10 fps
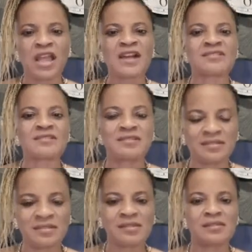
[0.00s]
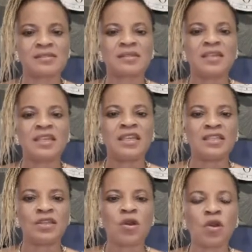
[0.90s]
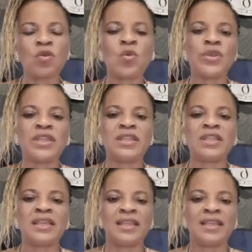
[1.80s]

as Christians in the ongoing